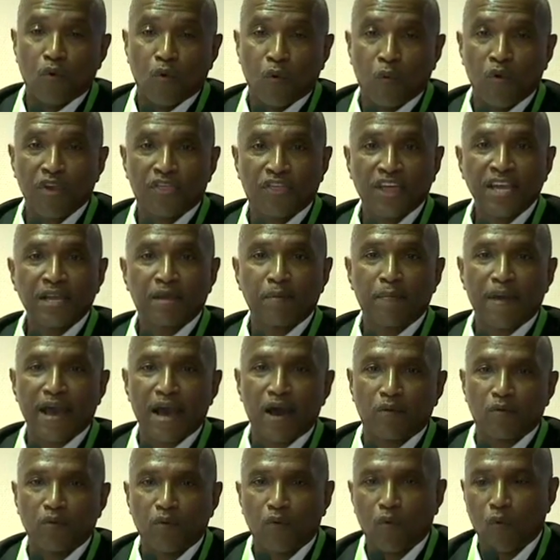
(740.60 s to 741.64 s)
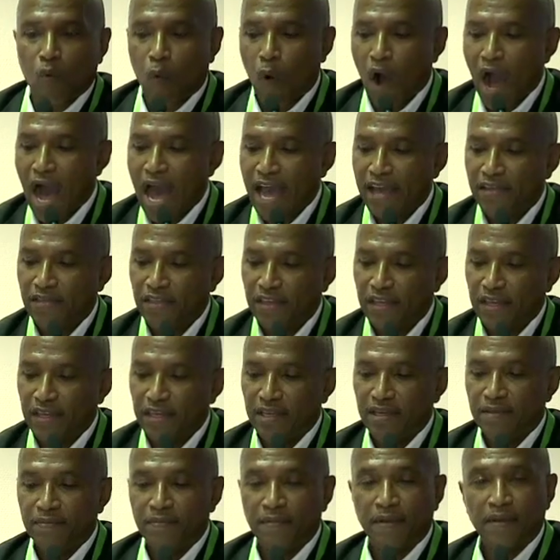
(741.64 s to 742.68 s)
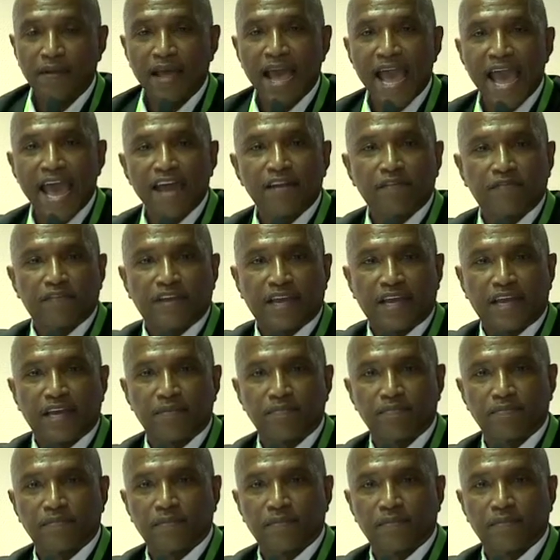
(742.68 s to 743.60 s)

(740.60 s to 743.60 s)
We think about why the Ativan.